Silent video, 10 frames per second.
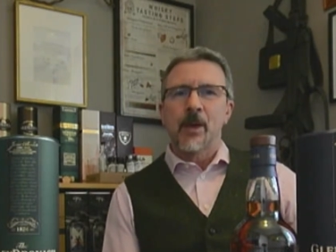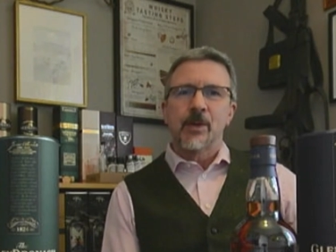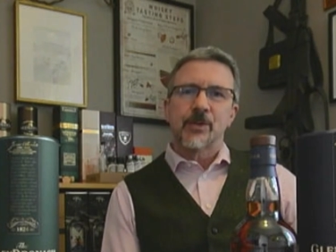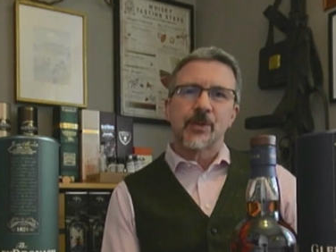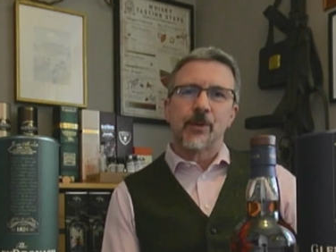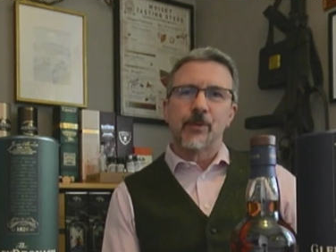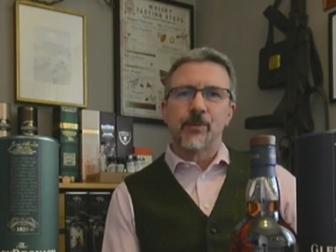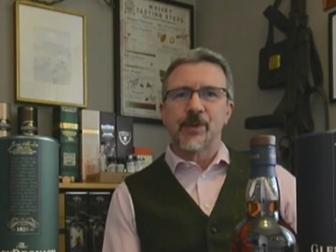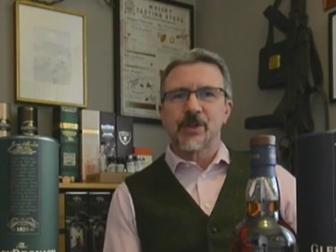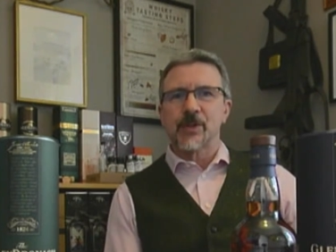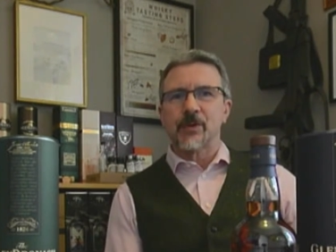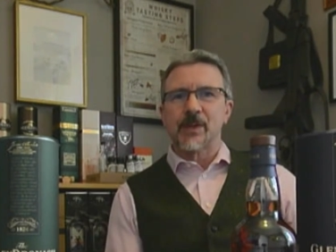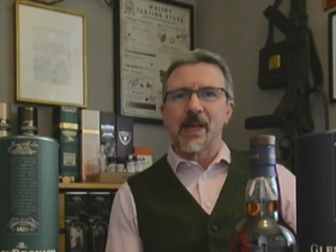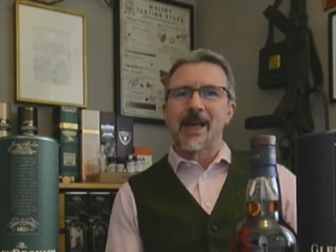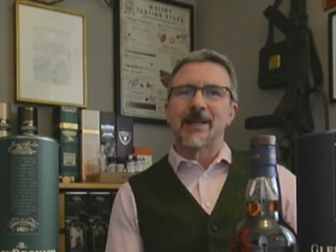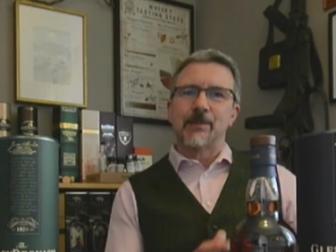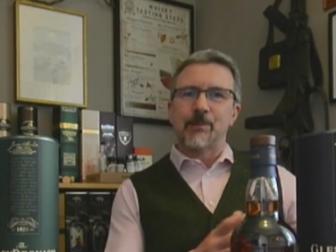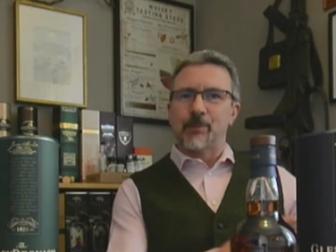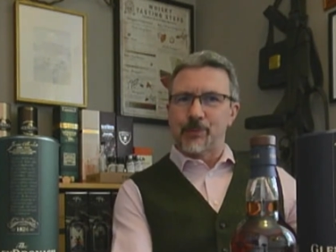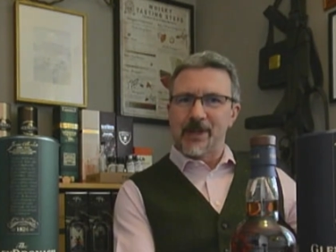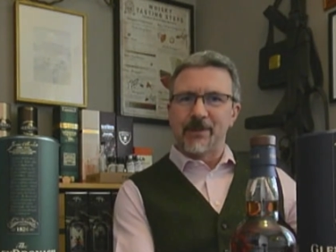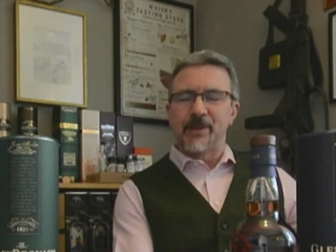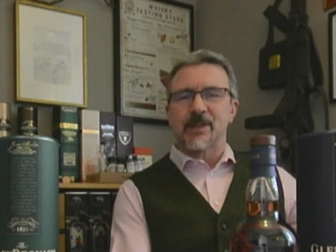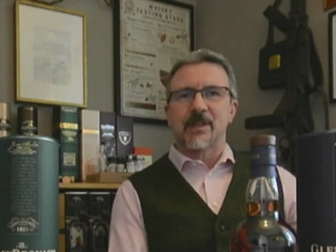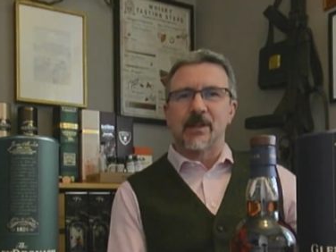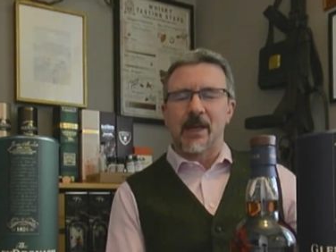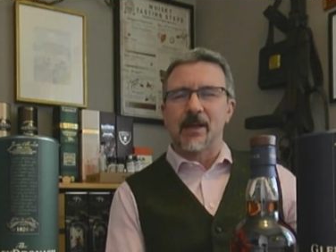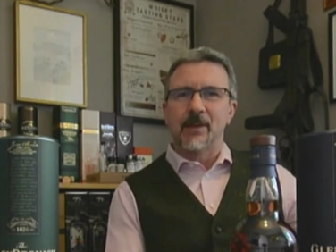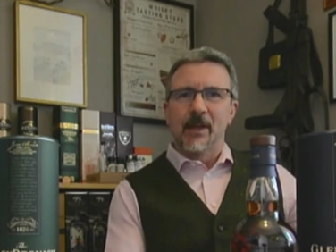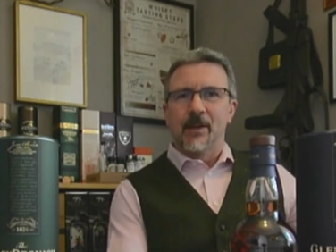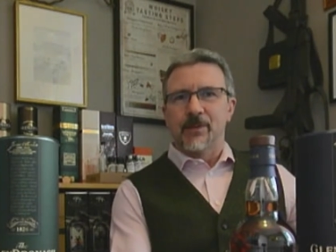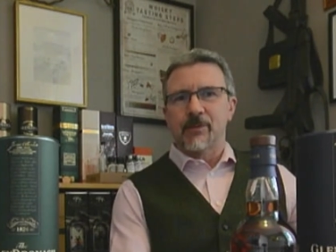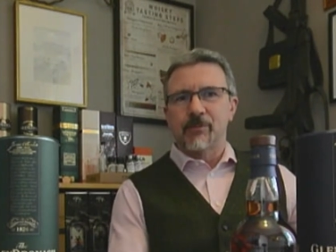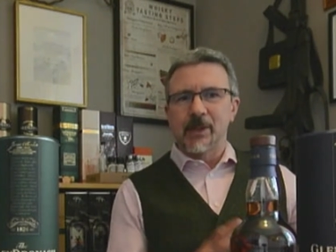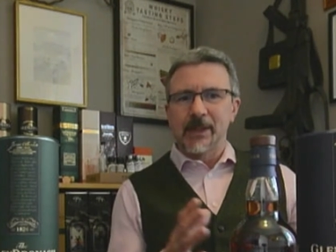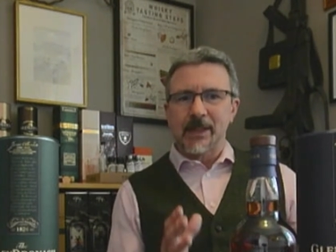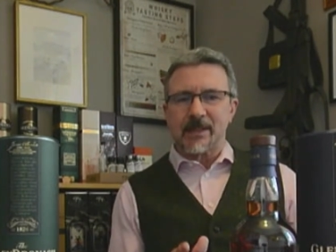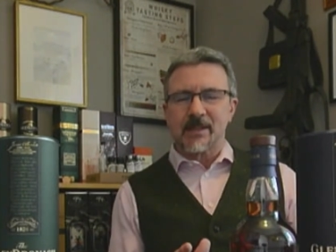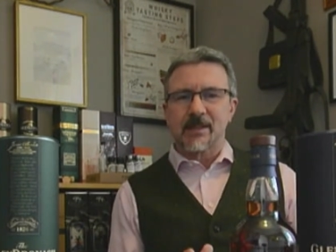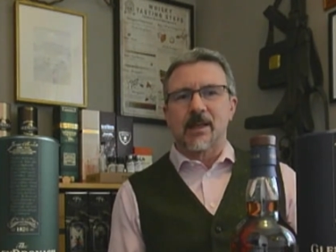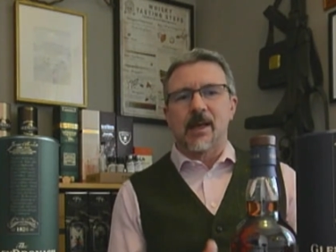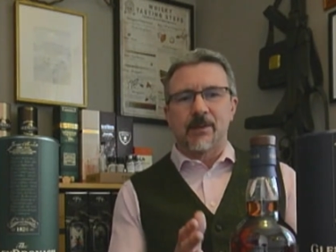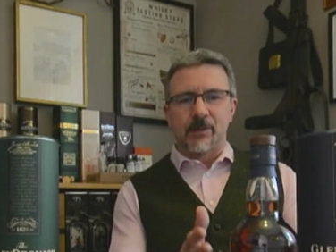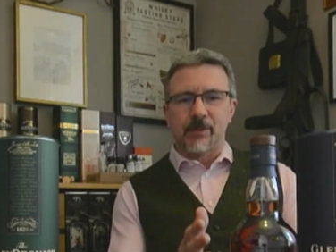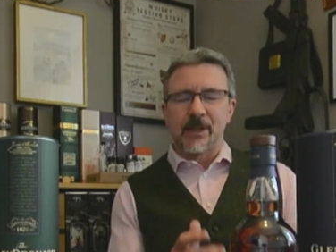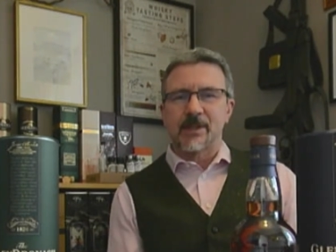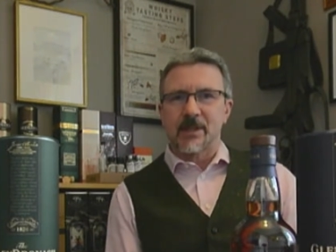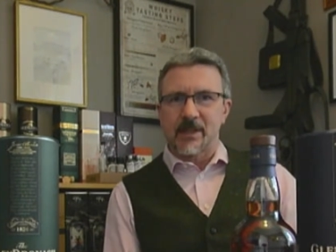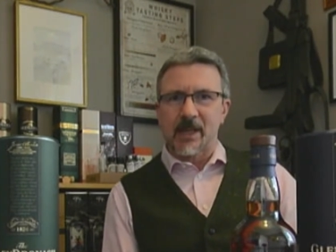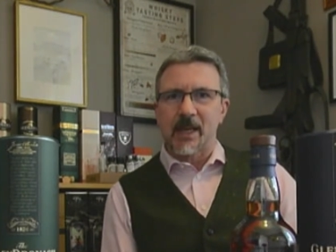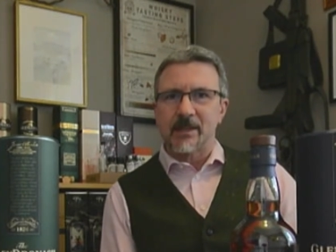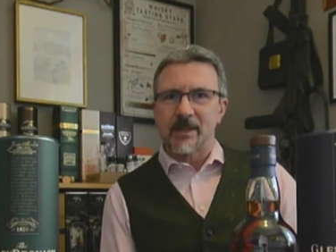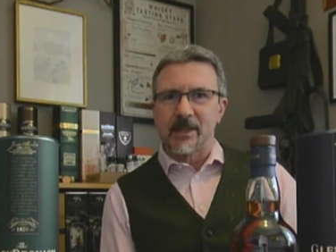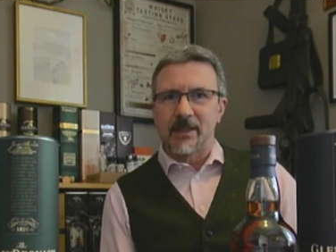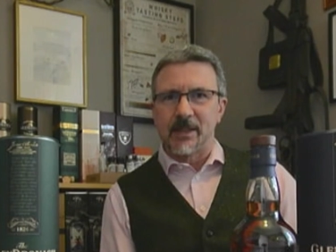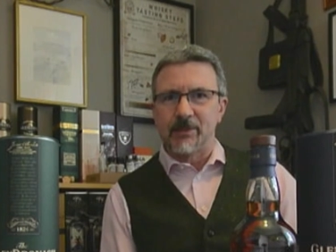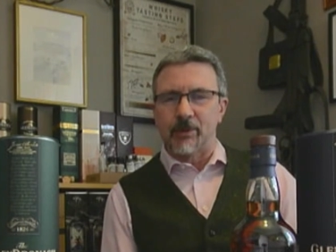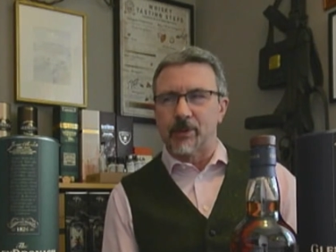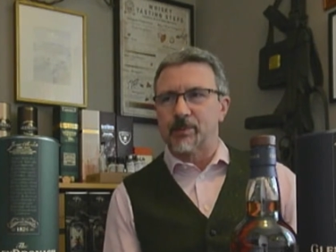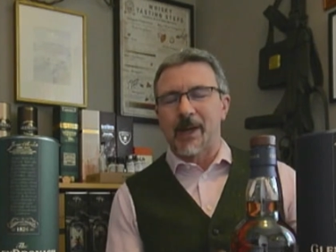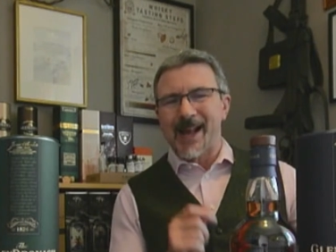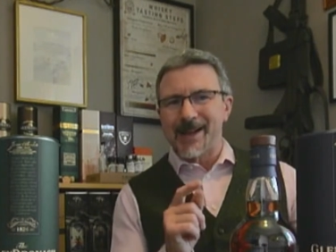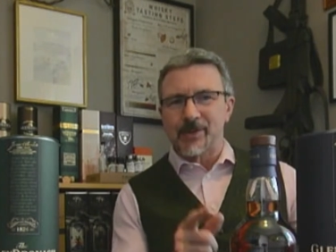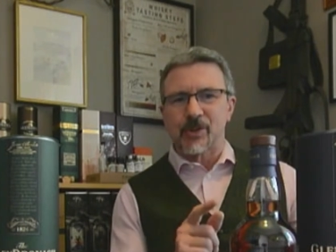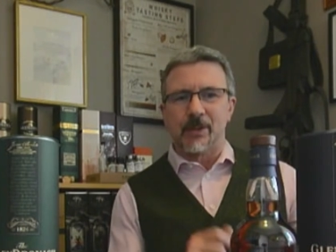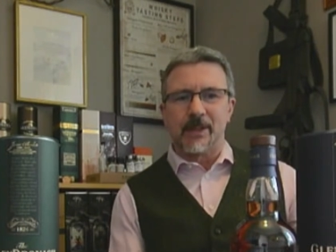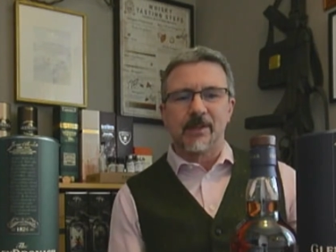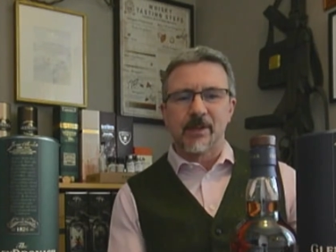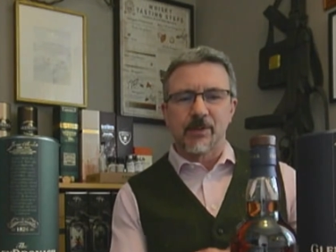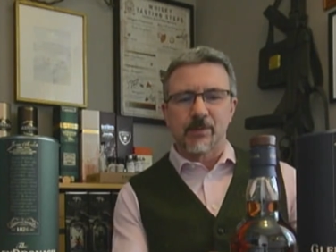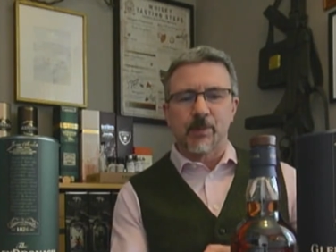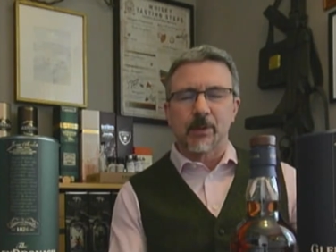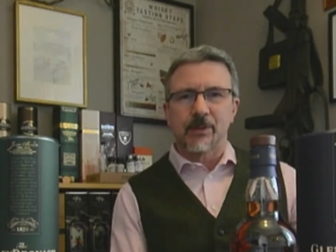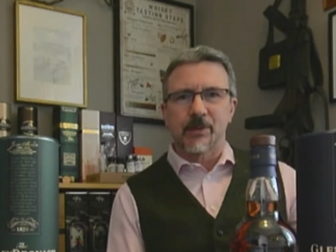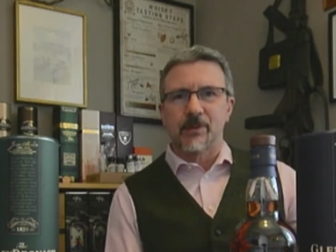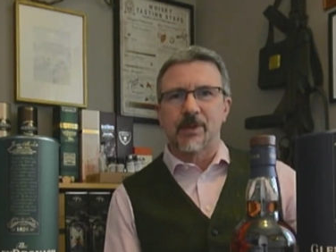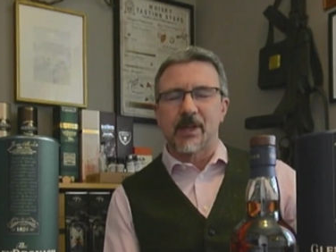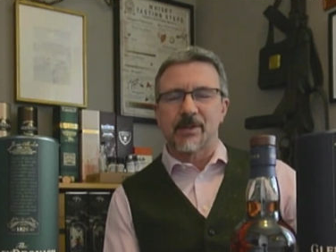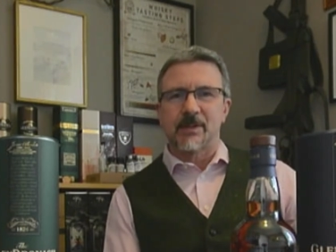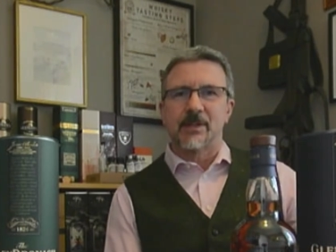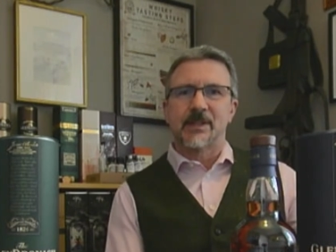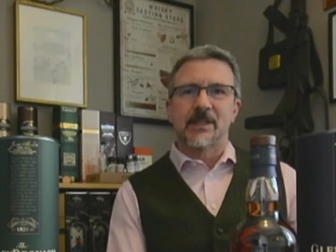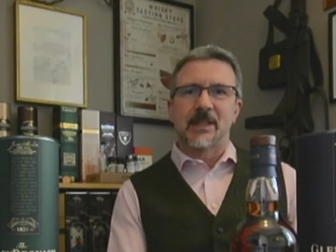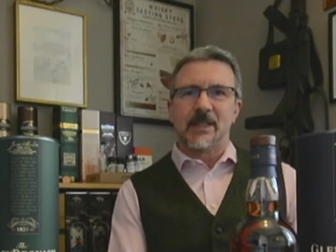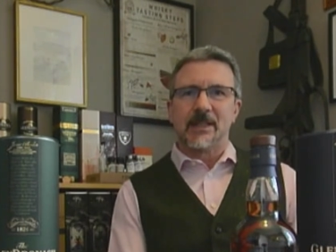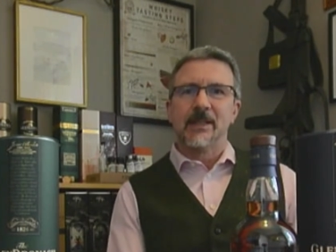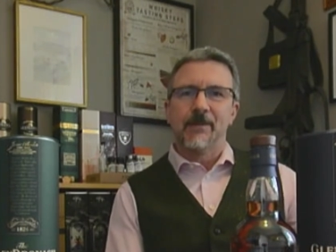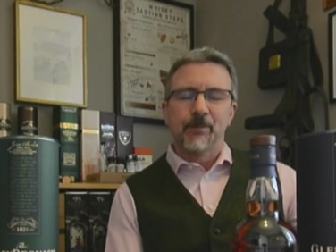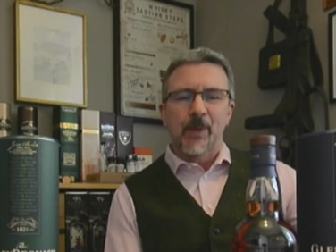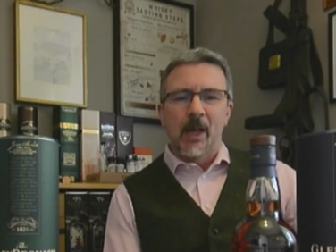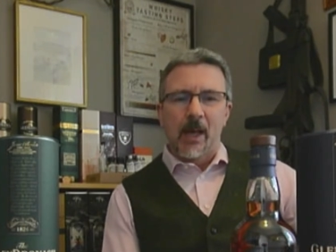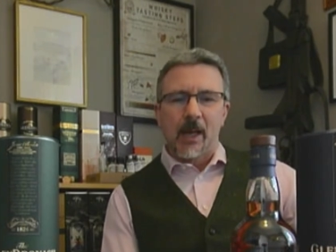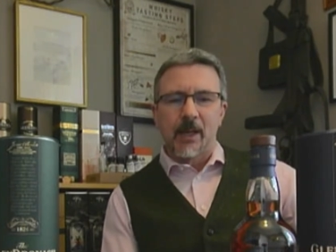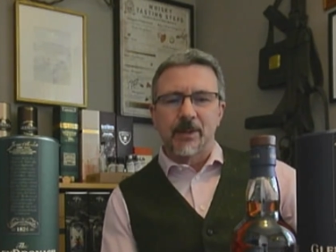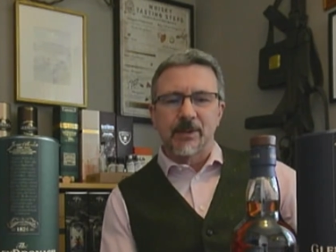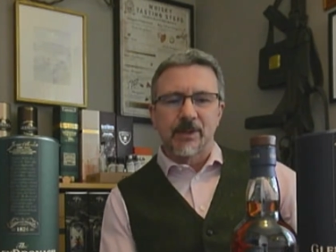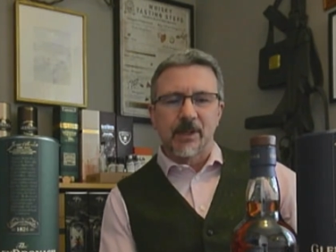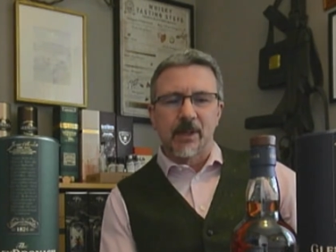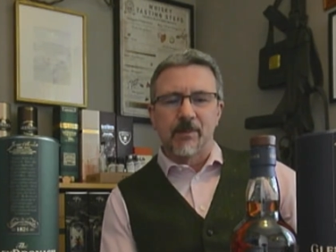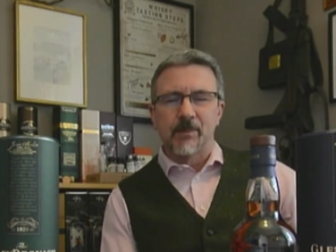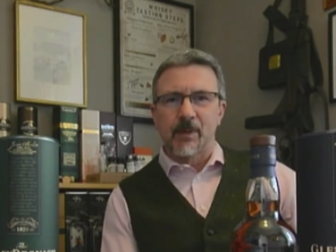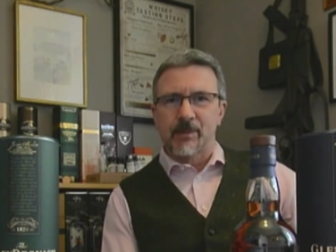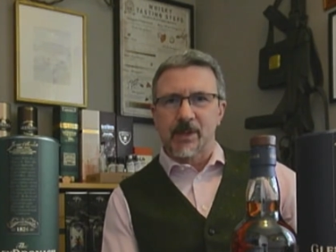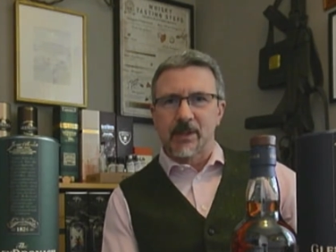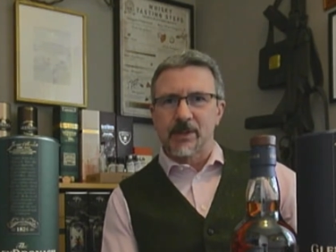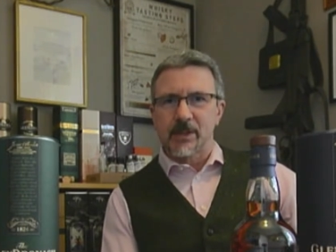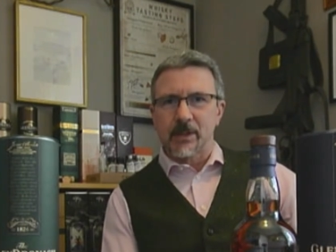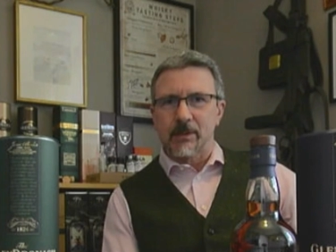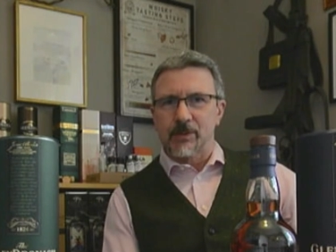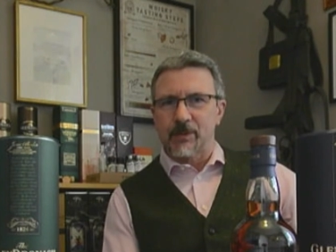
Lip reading: So the stock they had previous to that they released, and they released this 18-year-old, but actually this was bottled 2019, and there's a nice little